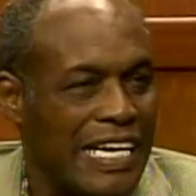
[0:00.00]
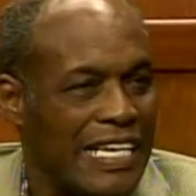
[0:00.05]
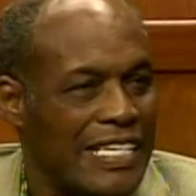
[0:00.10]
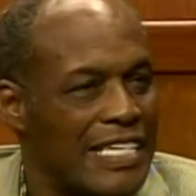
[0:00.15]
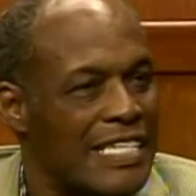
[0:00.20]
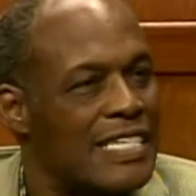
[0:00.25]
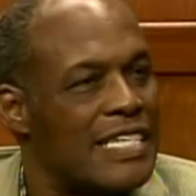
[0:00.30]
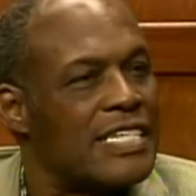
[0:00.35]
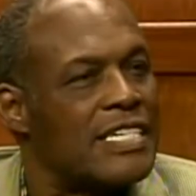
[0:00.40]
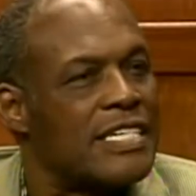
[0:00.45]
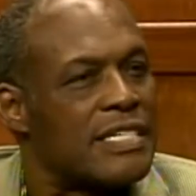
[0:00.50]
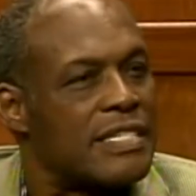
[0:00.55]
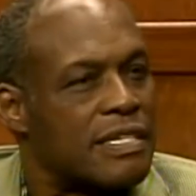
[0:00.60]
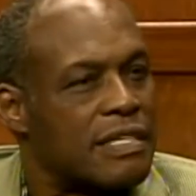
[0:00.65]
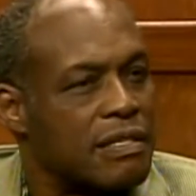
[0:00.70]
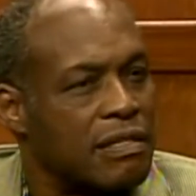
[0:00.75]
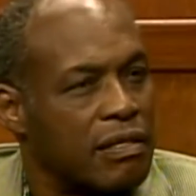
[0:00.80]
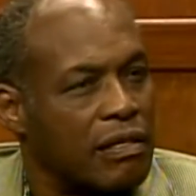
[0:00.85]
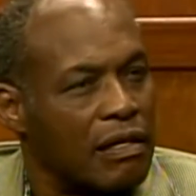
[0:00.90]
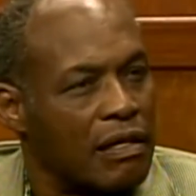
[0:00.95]
decision,
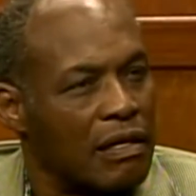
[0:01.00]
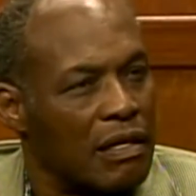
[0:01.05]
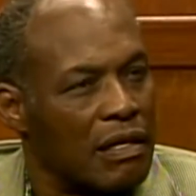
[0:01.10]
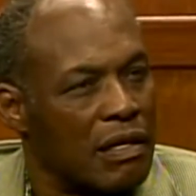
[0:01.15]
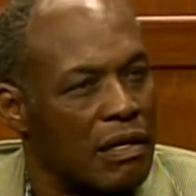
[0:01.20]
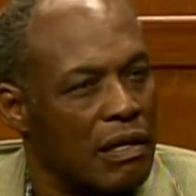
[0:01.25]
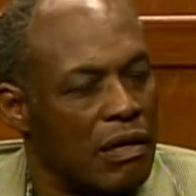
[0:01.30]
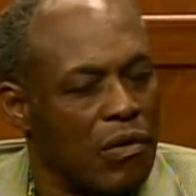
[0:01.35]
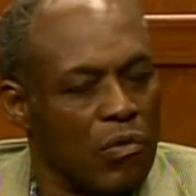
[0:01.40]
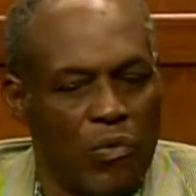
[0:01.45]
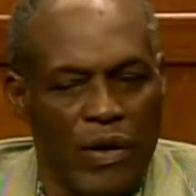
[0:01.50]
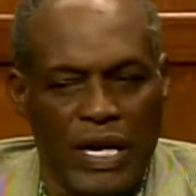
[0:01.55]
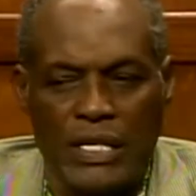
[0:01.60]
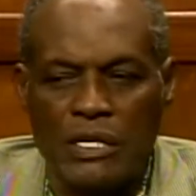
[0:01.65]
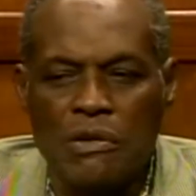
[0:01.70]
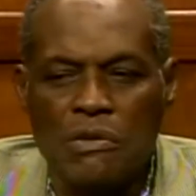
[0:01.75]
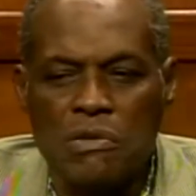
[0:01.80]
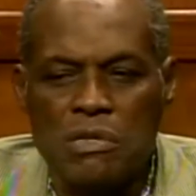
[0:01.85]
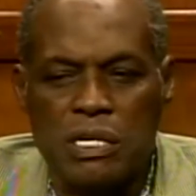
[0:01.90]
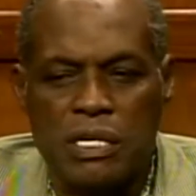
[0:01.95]
when
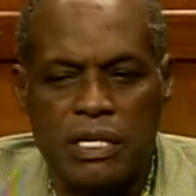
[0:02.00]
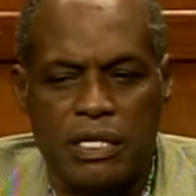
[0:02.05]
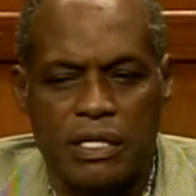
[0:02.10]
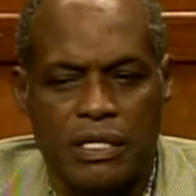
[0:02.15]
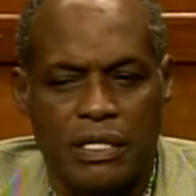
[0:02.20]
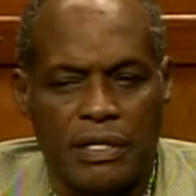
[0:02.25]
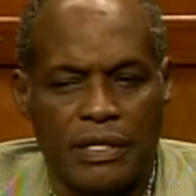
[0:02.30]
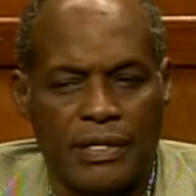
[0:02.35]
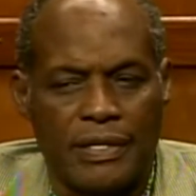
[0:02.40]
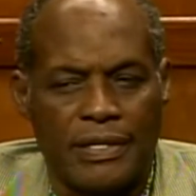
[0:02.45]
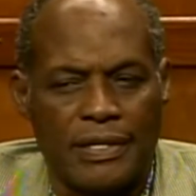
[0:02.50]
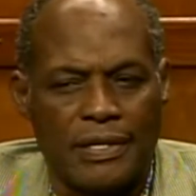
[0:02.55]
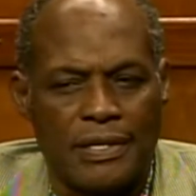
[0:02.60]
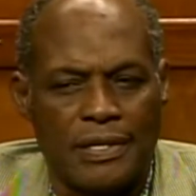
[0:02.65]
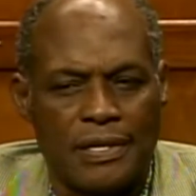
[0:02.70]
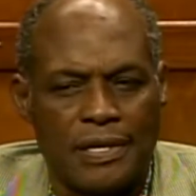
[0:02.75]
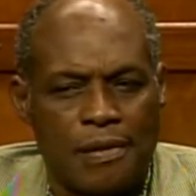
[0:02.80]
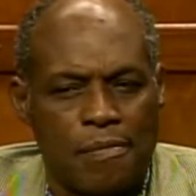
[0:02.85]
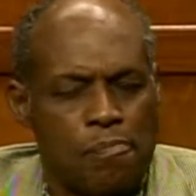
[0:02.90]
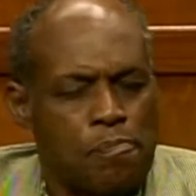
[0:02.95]
you could
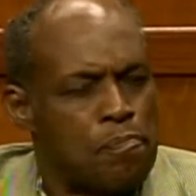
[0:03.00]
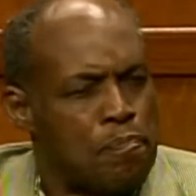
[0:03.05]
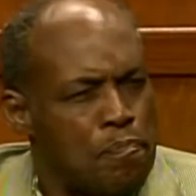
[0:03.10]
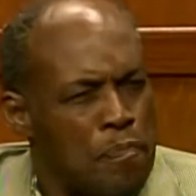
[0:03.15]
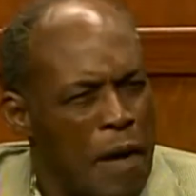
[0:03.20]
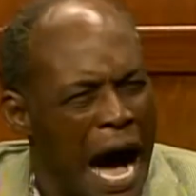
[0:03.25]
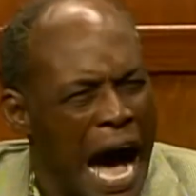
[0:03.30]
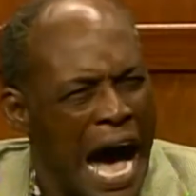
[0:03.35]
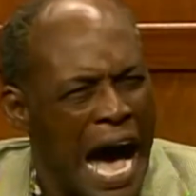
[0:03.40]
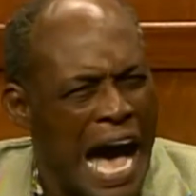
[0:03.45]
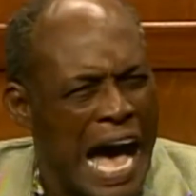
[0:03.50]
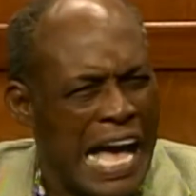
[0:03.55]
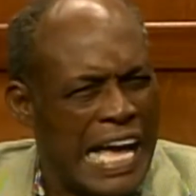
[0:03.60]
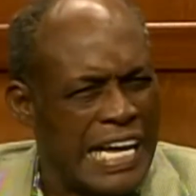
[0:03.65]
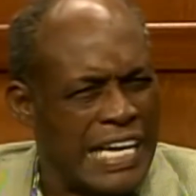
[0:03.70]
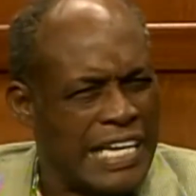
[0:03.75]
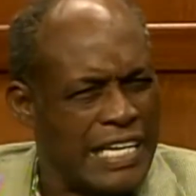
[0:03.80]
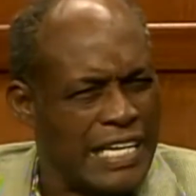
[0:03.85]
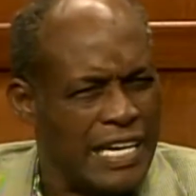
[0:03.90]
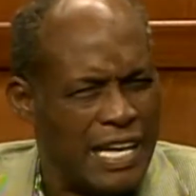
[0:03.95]

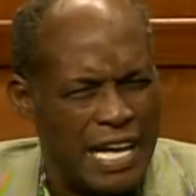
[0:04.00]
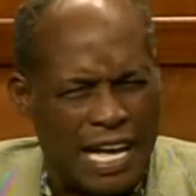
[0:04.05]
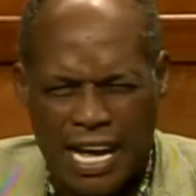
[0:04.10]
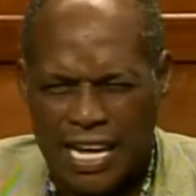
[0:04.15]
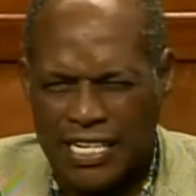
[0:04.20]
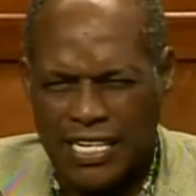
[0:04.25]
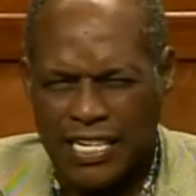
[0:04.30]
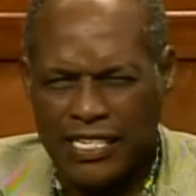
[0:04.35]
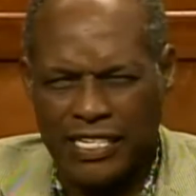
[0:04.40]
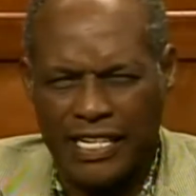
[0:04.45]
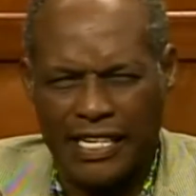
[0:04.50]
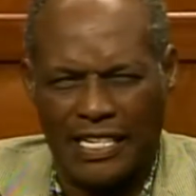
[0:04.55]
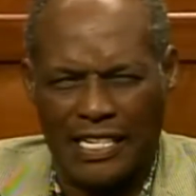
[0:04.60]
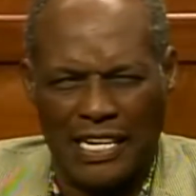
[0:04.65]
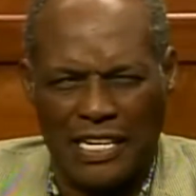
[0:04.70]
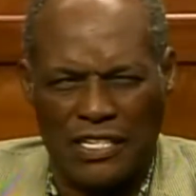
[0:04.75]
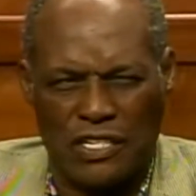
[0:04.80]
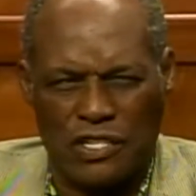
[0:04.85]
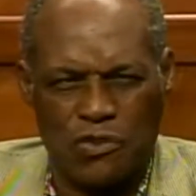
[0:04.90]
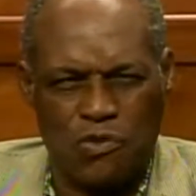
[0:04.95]
buy anything
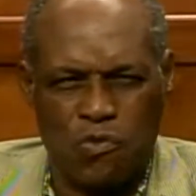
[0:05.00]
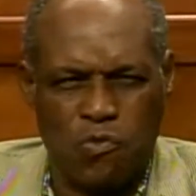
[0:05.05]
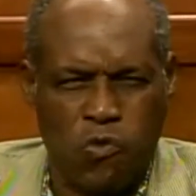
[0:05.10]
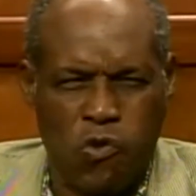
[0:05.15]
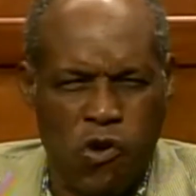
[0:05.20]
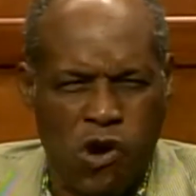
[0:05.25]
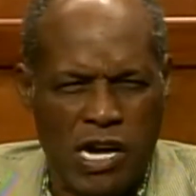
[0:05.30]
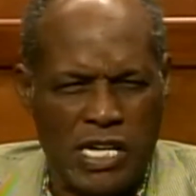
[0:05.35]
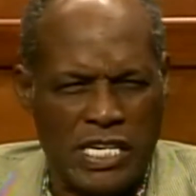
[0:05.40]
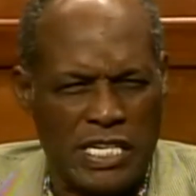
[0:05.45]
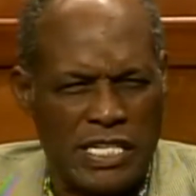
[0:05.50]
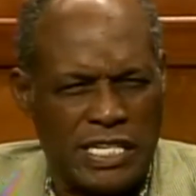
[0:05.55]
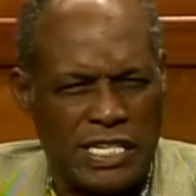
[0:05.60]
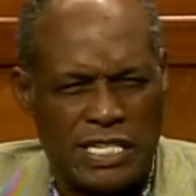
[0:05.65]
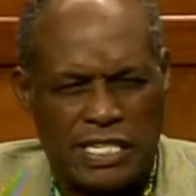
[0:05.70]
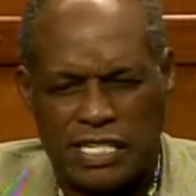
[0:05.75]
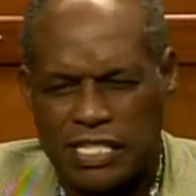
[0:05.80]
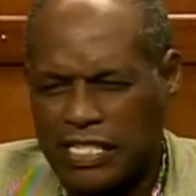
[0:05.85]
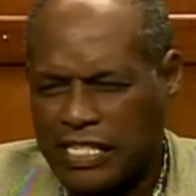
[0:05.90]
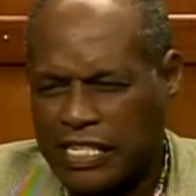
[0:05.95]
that you want in this
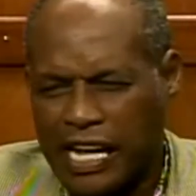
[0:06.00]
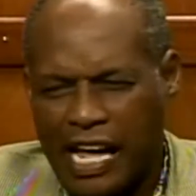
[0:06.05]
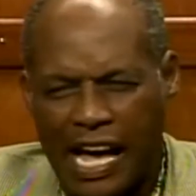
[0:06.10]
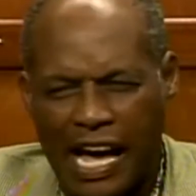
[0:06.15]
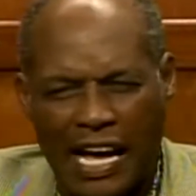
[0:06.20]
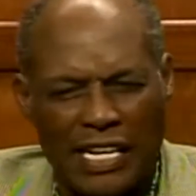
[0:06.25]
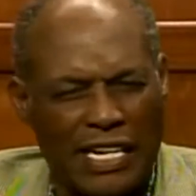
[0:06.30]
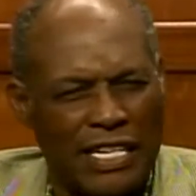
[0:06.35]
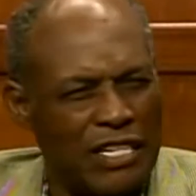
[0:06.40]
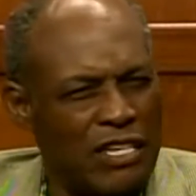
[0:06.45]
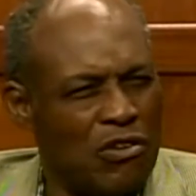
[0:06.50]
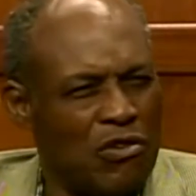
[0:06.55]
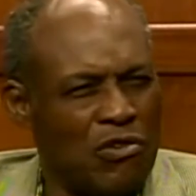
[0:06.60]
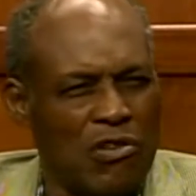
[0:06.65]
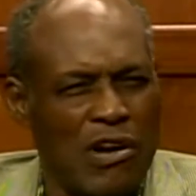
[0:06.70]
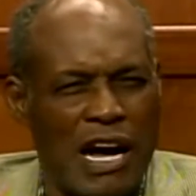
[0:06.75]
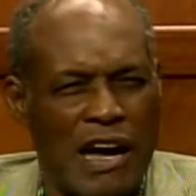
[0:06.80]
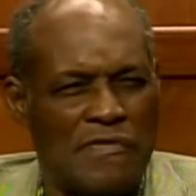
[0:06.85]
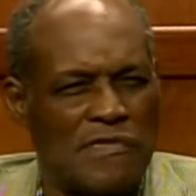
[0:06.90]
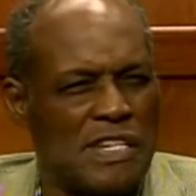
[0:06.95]
society and you
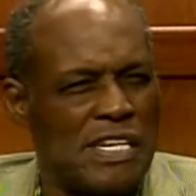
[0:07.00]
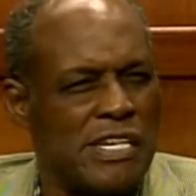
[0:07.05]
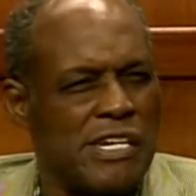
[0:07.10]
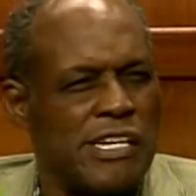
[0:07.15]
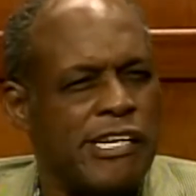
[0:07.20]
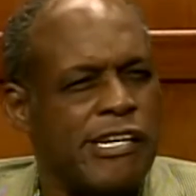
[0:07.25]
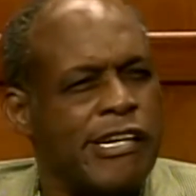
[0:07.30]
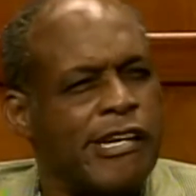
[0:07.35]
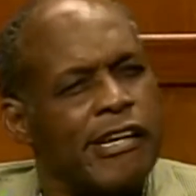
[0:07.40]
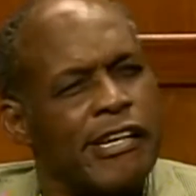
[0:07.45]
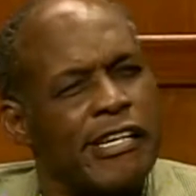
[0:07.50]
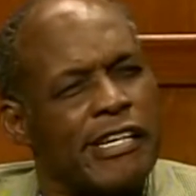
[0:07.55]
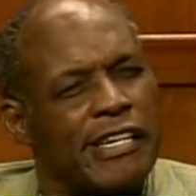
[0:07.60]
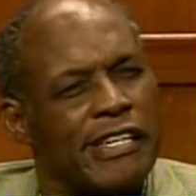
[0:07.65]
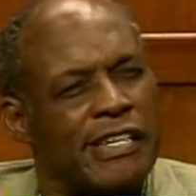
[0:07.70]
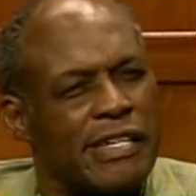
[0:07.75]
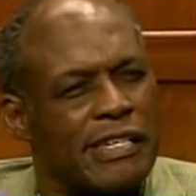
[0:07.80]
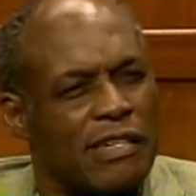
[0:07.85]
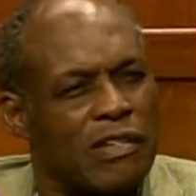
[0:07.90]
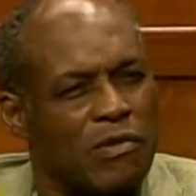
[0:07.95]
don't have to earn it
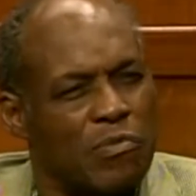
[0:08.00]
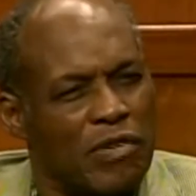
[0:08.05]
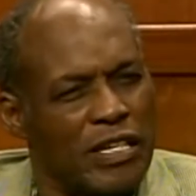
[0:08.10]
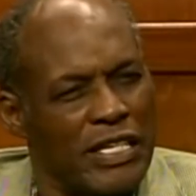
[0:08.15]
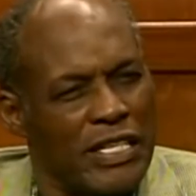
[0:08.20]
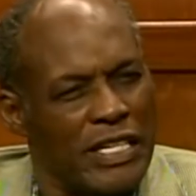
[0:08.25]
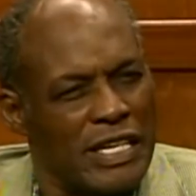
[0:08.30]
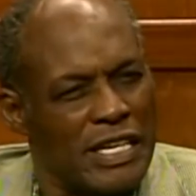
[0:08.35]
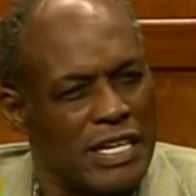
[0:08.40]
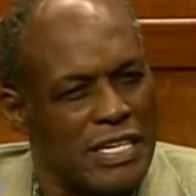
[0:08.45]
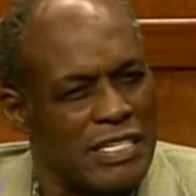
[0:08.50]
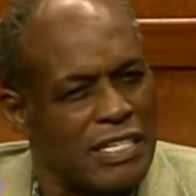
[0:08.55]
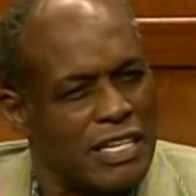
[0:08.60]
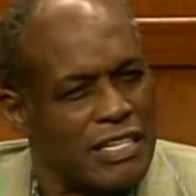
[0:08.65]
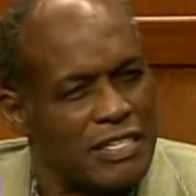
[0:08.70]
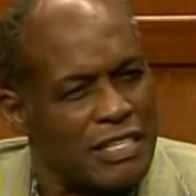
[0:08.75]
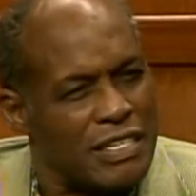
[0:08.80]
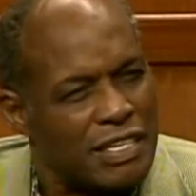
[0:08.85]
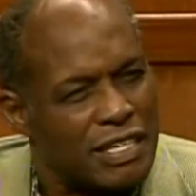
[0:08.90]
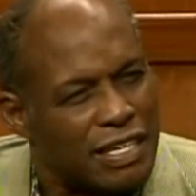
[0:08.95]
and nobody cares how
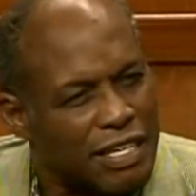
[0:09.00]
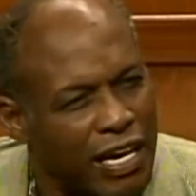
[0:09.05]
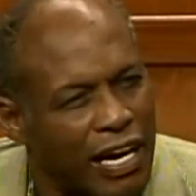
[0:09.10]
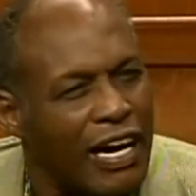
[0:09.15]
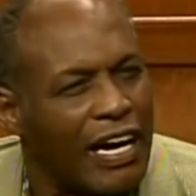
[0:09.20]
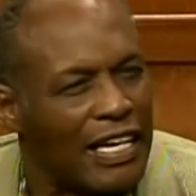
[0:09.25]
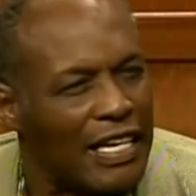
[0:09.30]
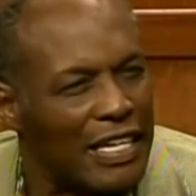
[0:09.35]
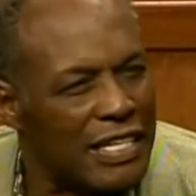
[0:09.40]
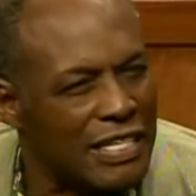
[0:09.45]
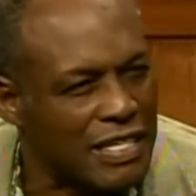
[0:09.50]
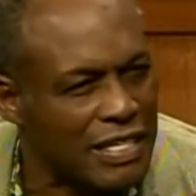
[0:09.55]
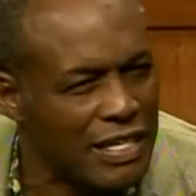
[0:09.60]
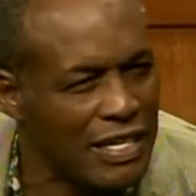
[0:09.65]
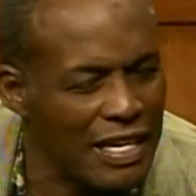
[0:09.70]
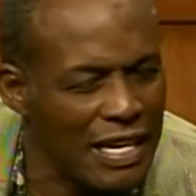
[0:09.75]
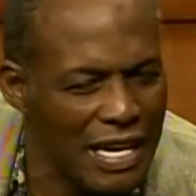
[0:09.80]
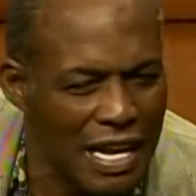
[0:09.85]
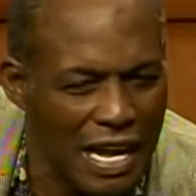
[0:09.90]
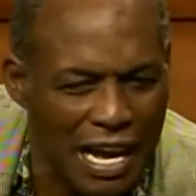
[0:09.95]
you got it.
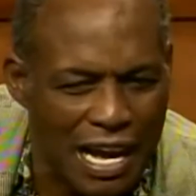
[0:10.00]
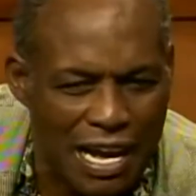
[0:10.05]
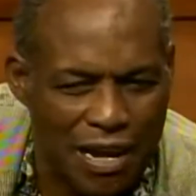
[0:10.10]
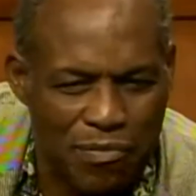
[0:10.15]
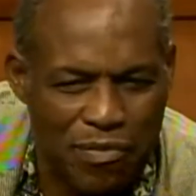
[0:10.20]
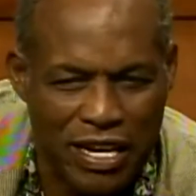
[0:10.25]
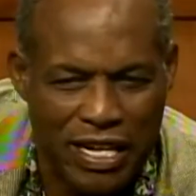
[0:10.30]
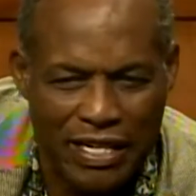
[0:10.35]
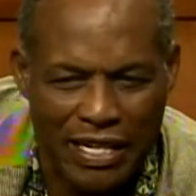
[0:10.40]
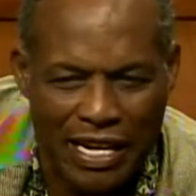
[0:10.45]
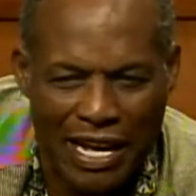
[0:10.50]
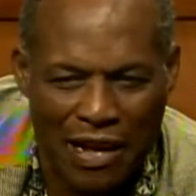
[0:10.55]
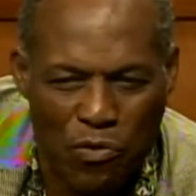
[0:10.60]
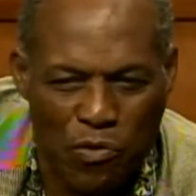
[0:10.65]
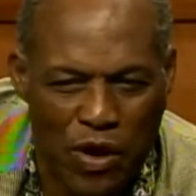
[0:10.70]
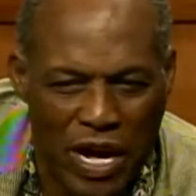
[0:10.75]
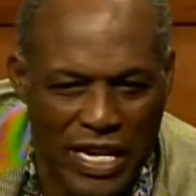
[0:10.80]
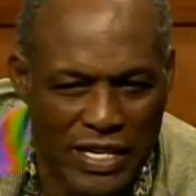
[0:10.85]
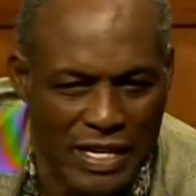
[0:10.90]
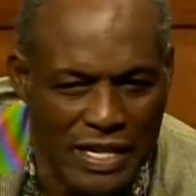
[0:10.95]
I mean, and
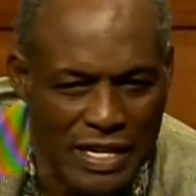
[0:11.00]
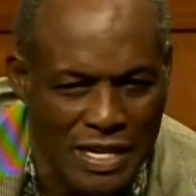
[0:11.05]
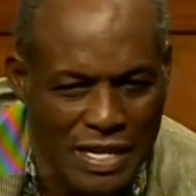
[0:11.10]
when